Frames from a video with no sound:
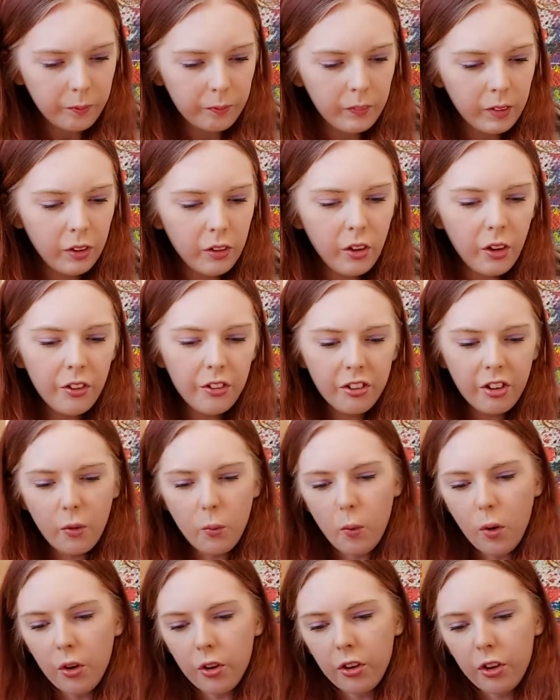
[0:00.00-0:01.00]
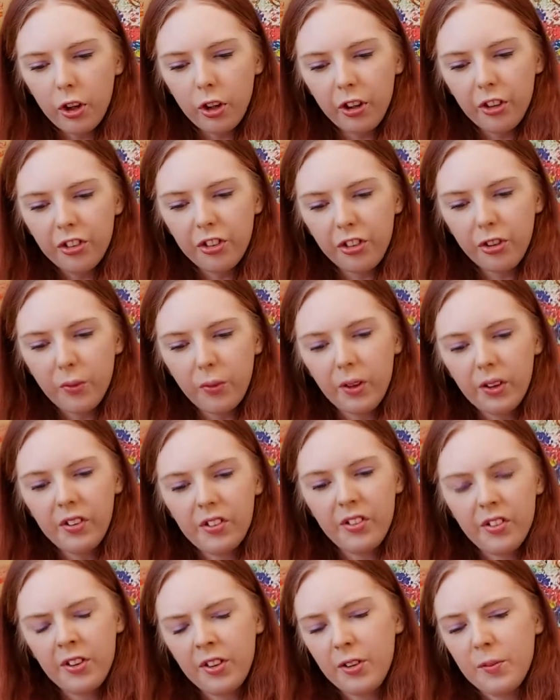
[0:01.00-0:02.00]
And also what colours you want
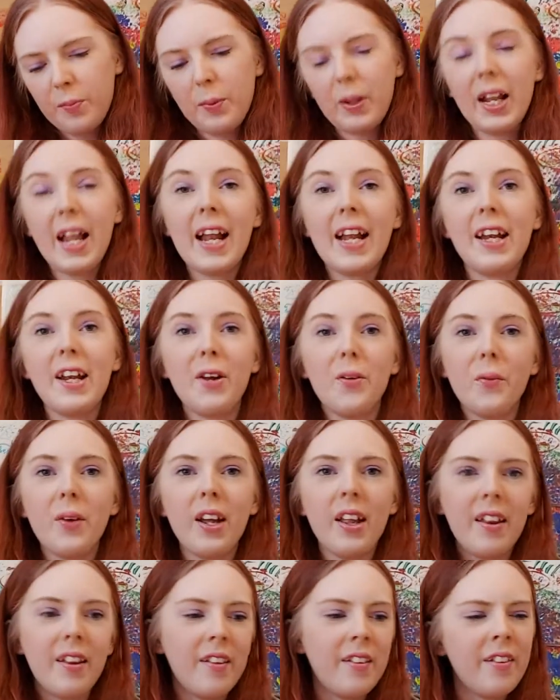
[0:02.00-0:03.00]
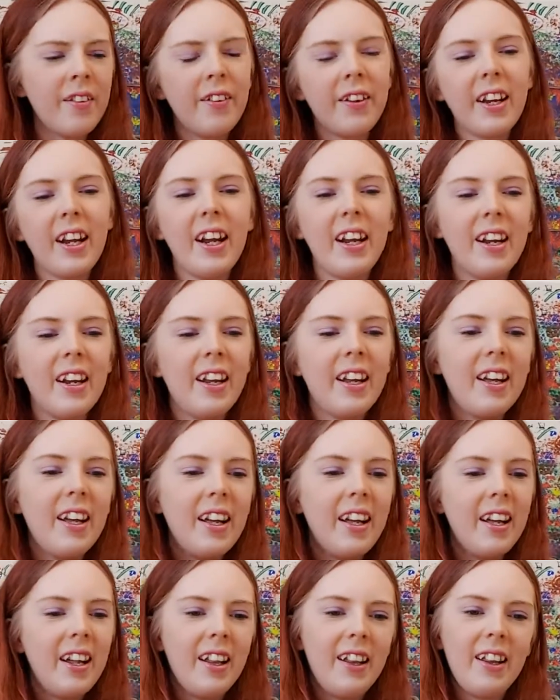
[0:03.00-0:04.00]
to blend it with. So again,
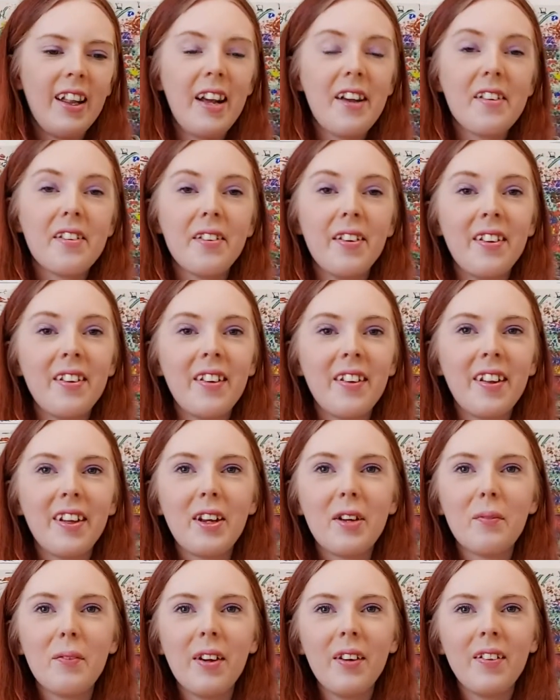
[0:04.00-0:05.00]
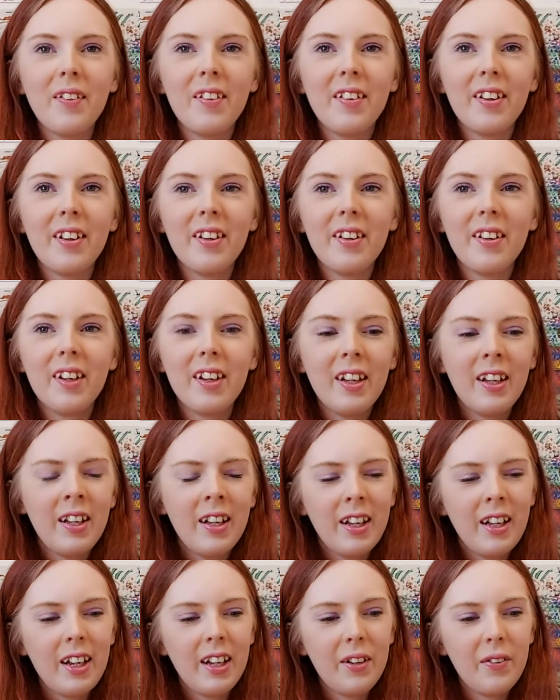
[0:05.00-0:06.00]
that is something to think about too.
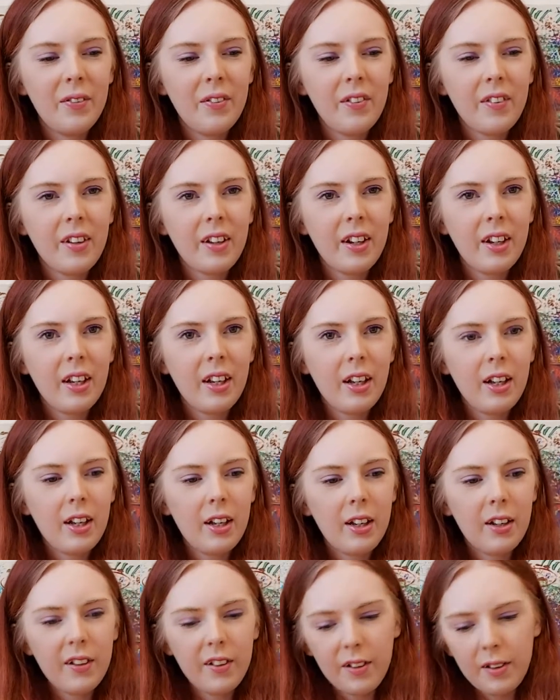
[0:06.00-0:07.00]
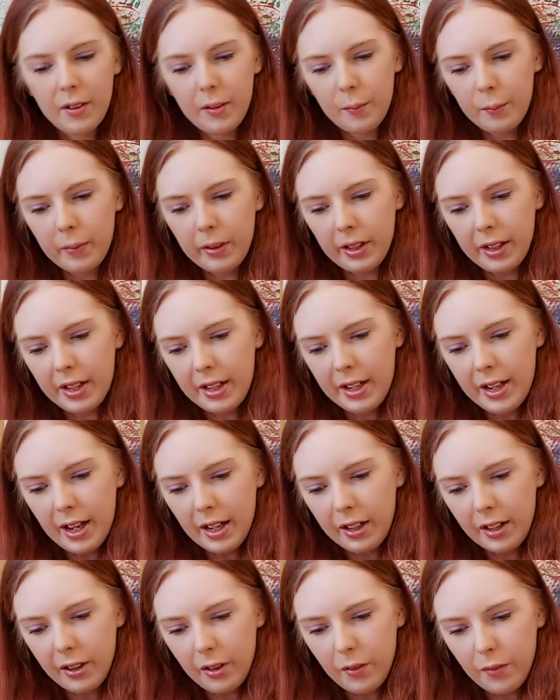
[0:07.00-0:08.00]
I'm just going to add my
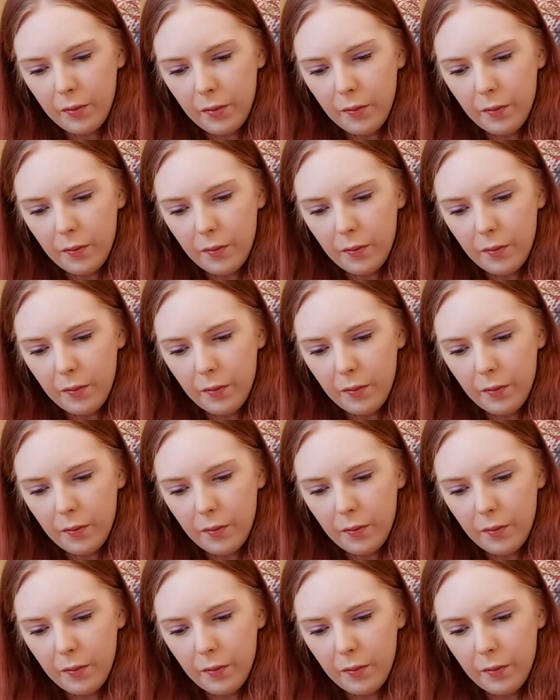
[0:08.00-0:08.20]
yellow.